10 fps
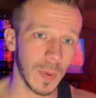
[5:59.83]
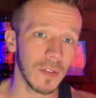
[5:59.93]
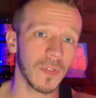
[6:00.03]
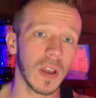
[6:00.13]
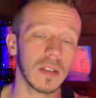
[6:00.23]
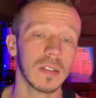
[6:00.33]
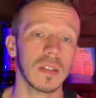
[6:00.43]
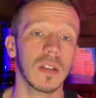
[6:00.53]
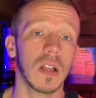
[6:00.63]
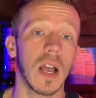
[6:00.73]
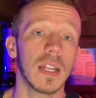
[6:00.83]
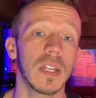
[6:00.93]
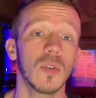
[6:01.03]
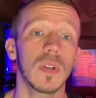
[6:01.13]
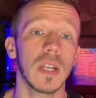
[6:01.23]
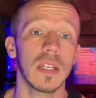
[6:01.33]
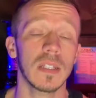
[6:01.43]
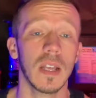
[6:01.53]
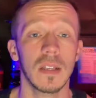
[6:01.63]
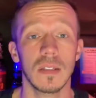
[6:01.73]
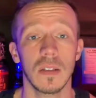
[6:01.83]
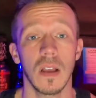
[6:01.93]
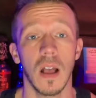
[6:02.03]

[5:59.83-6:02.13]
my effects, I did do a taste test.